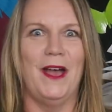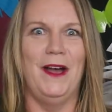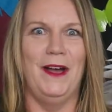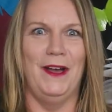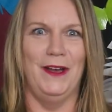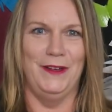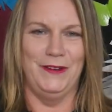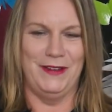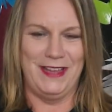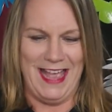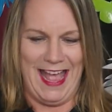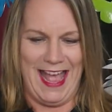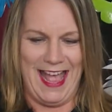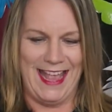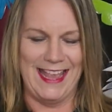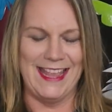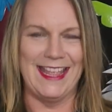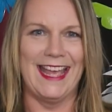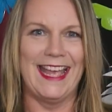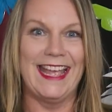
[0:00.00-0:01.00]

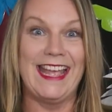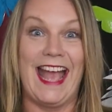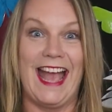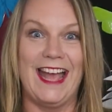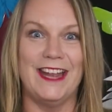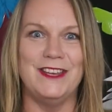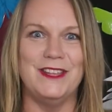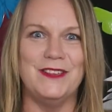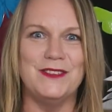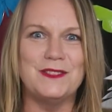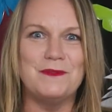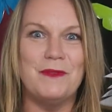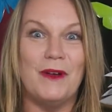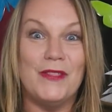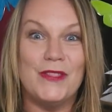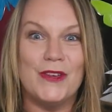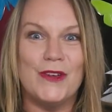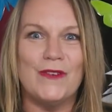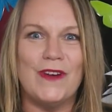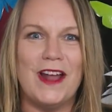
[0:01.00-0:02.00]
Okay, can you
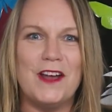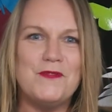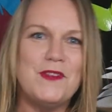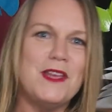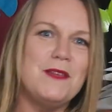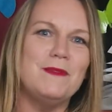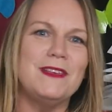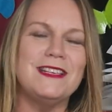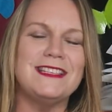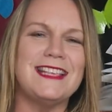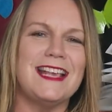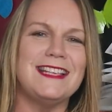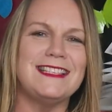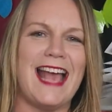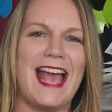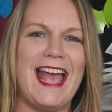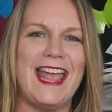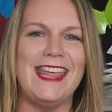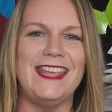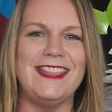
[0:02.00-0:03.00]
spot the grapheme that says
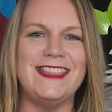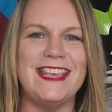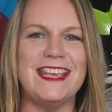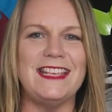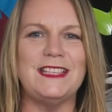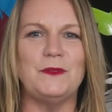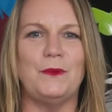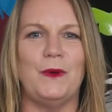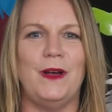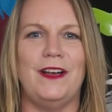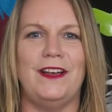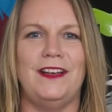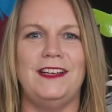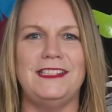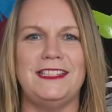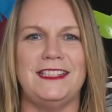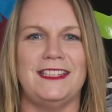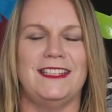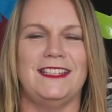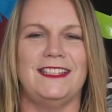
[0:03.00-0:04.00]
A in this
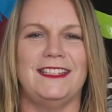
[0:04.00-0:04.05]
word?